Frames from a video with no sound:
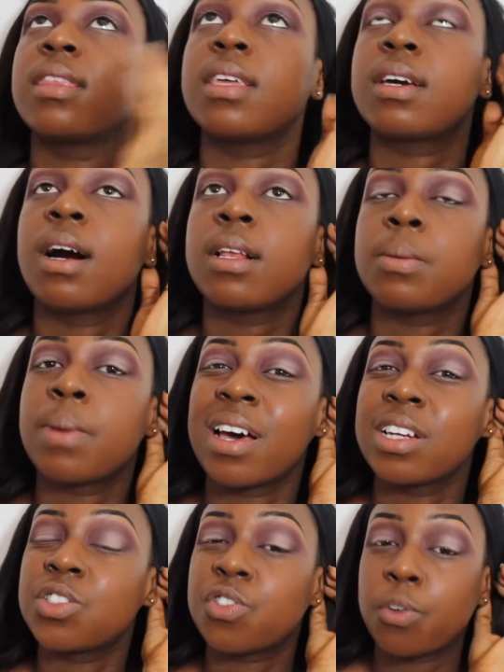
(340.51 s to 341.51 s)
The colour
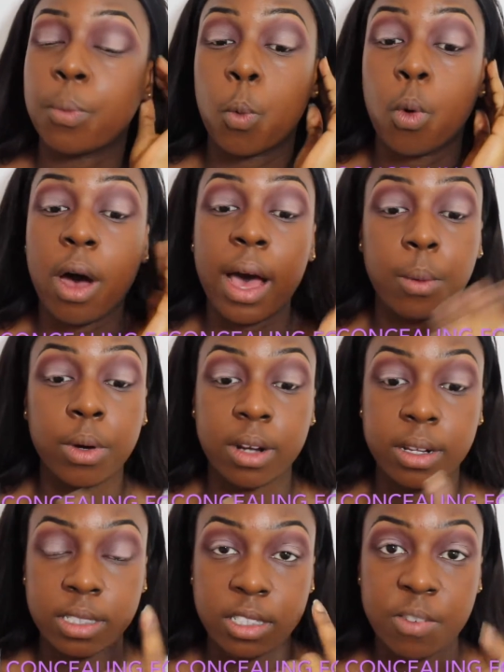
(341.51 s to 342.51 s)
match for what I want
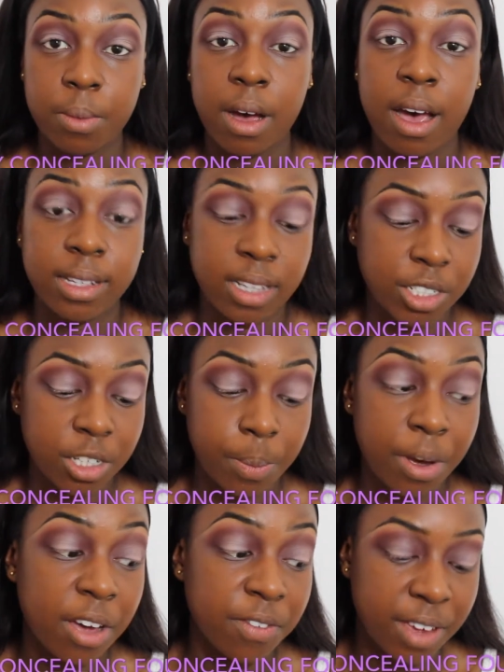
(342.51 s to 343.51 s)
underneath my eye is actually
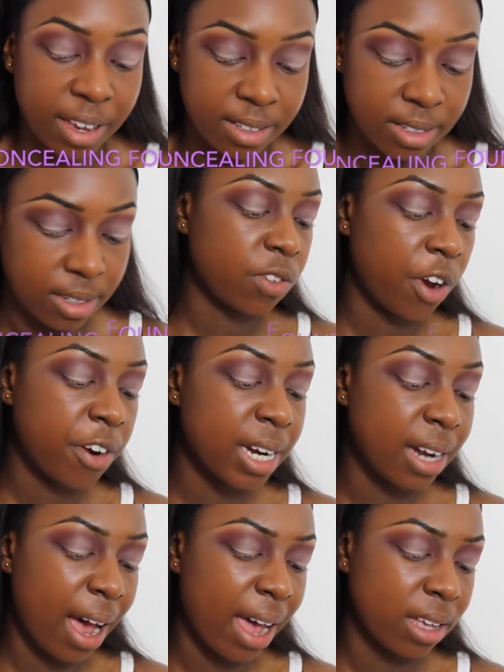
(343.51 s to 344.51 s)
perfect. It's very
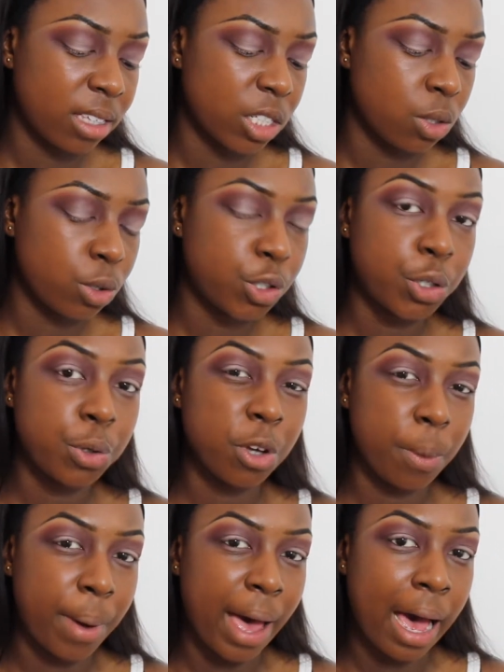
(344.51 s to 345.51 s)
light. It's not too
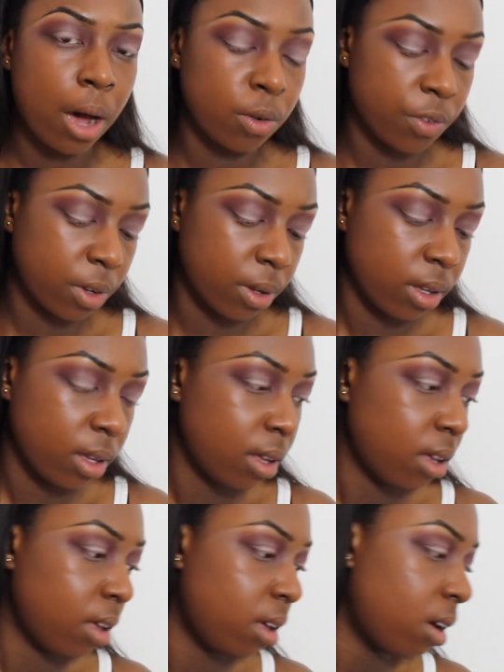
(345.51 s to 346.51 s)
kapow
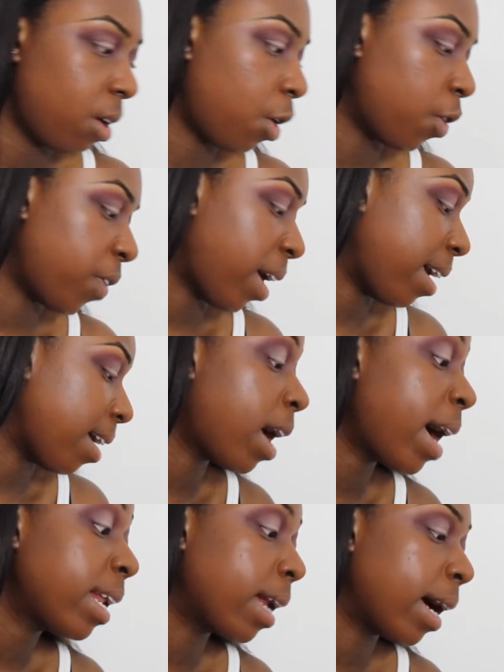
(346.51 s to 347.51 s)
of a
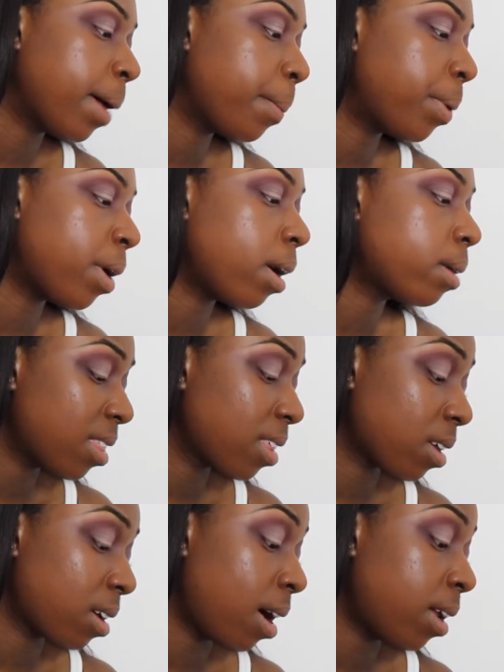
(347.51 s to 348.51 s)
highlight, but the
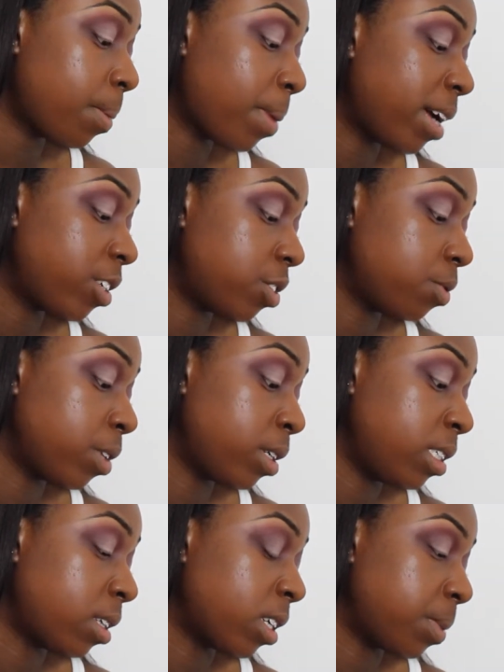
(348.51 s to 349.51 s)
colour match
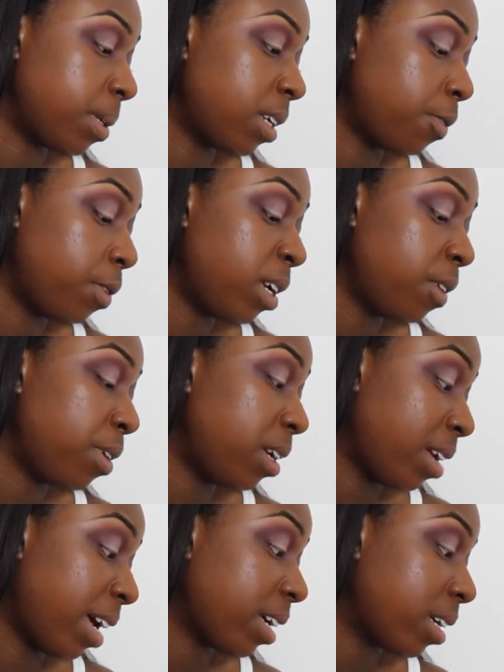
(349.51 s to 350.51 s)
really does mean I really,
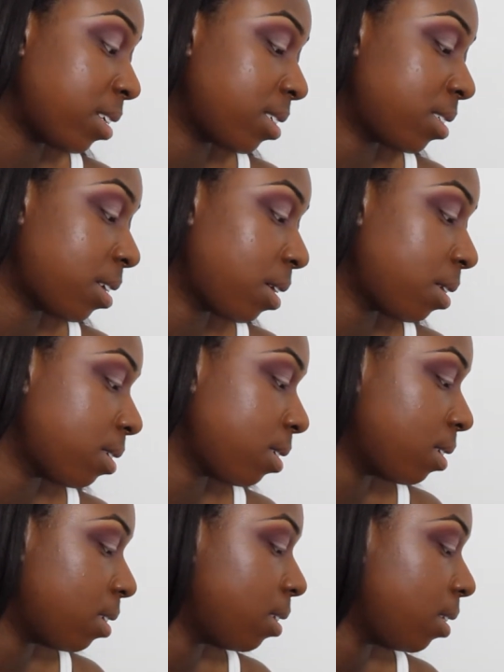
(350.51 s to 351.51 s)
really like it. So
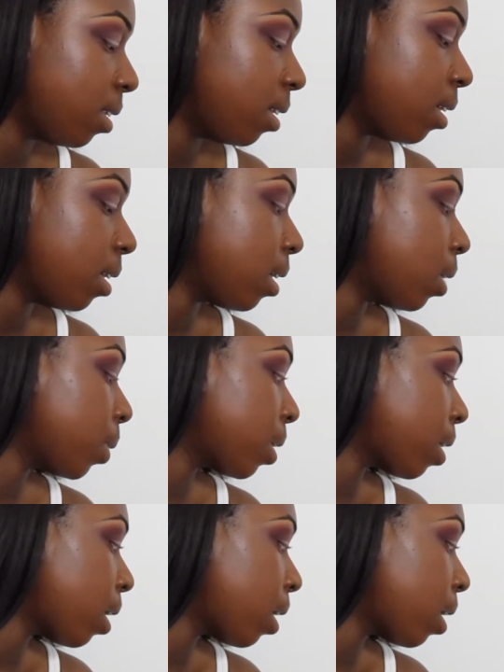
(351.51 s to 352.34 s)
here we